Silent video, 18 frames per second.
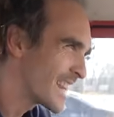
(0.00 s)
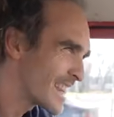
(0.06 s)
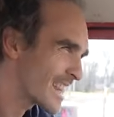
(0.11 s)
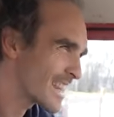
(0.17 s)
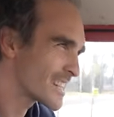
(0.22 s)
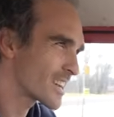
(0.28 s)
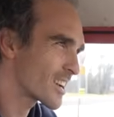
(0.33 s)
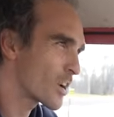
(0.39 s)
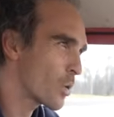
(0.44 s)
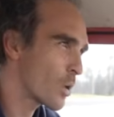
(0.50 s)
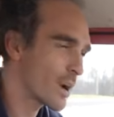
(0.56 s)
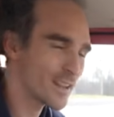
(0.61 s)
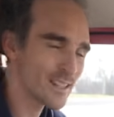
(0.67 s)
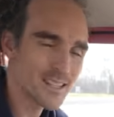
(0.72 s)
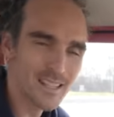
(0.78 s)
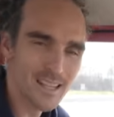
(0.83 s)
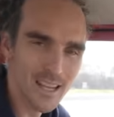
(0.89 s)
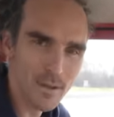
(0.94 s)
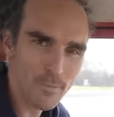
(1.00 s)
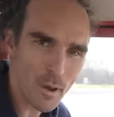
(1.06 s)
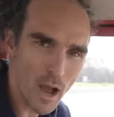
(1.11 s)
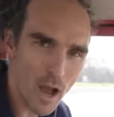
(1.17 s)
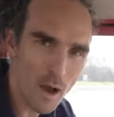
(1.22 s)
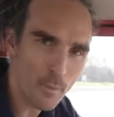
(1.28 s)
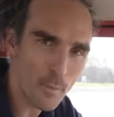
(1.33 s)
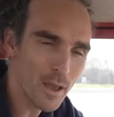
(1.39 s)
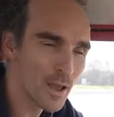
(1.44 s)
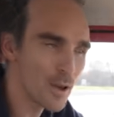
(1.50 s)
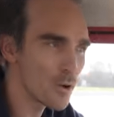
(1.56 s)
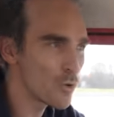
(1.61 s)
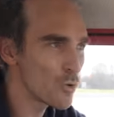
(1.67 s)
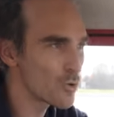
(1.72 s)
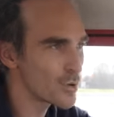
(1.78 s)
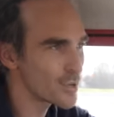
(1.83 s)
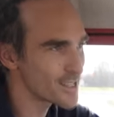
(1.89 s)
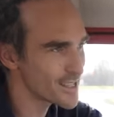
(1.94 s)
there's a quite steep
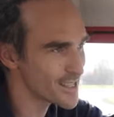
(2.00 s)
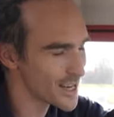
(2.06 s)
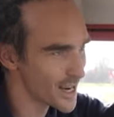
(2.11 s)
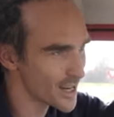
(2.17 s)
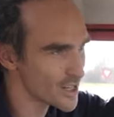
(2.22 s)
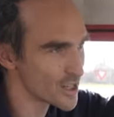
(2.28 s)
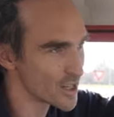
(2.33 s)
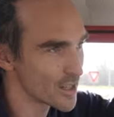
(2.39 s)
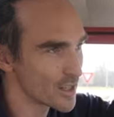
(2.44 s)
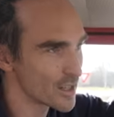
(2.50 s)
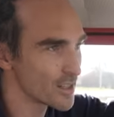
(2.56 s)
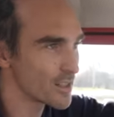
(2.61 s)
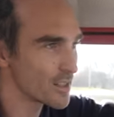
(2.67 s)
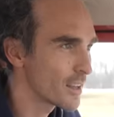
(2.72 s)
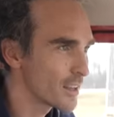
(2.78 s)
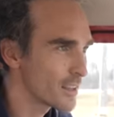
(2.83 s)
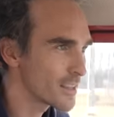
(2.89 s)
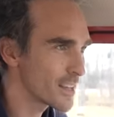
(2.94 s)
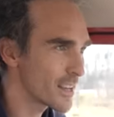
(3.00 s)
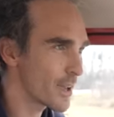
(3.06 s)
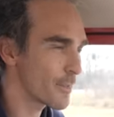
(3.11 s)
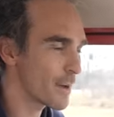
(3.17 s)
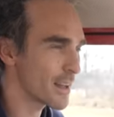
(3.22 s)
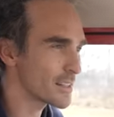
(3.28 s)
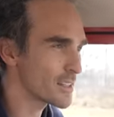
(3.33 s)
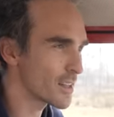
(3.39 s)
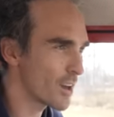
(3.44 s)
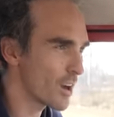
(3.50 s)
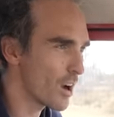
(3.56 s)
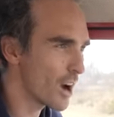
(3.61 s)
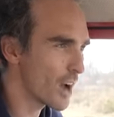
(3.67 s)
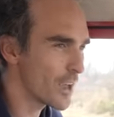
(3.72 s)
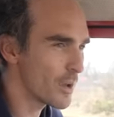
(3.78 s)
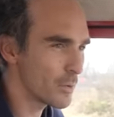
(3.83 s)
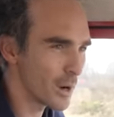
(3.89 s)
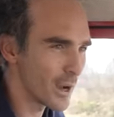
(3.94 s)
uphill section to get back to the
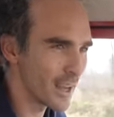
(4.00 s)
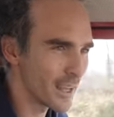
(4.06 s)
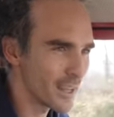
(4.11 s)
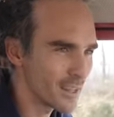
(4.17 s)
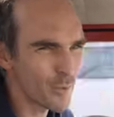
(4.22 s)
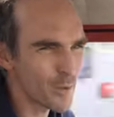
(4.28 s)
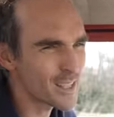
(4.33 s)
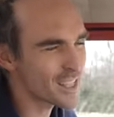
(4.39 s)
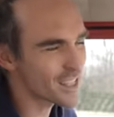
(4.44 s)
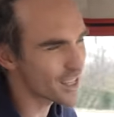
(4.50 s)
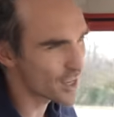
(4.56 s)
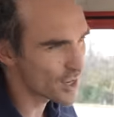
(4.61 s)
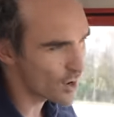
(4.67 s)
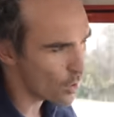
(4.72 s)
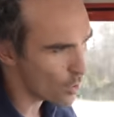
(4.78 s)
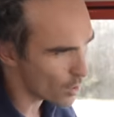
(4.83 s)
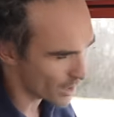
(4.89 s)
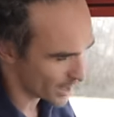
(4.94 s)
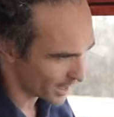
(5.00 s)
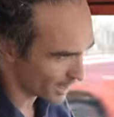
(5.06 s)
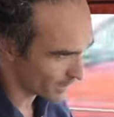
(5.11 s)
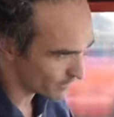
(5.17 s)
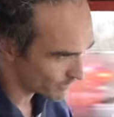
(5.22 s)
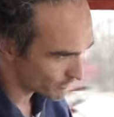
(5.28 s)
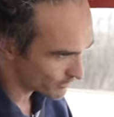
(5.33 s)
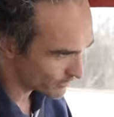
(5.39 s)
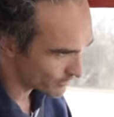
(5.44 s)
highway, which is annoying